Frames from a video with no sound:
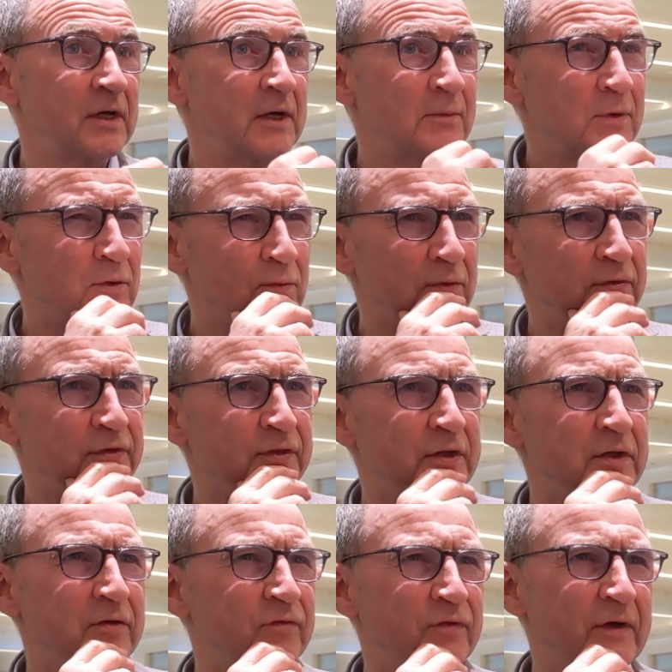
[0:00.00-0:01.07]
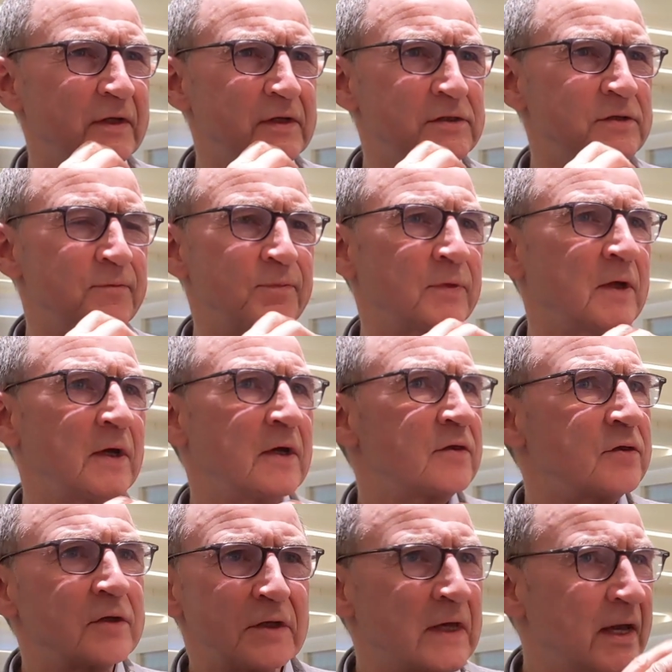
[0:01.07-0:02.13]
But the one thing you felt is that,
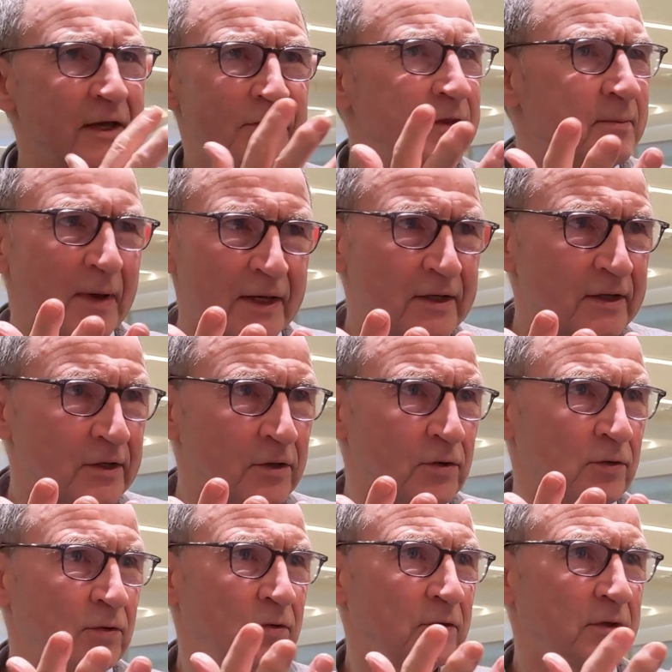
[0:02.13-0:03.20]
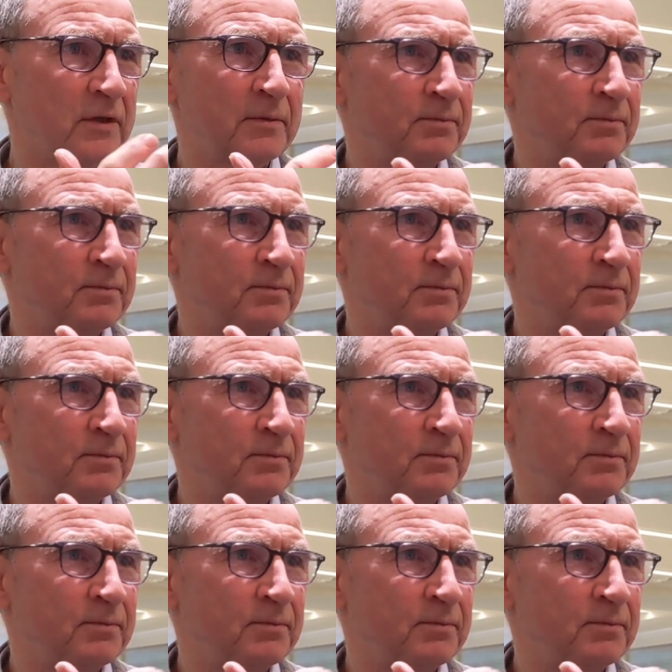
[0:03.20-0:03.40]
they might get a goal,